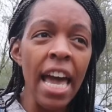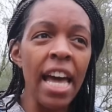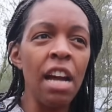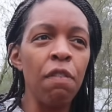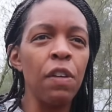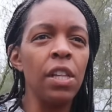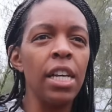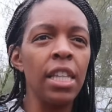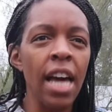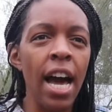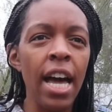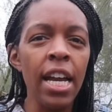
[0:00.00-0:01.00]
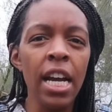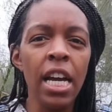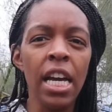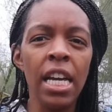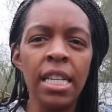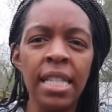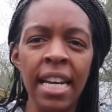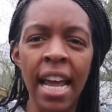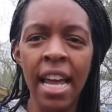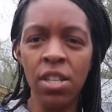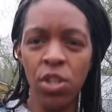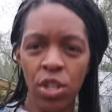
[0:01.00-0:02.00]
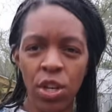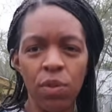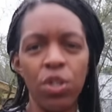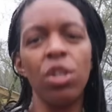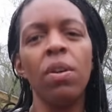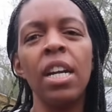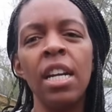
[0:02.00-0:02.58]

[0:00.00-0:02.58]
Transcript: And I feel that is an antidote to it.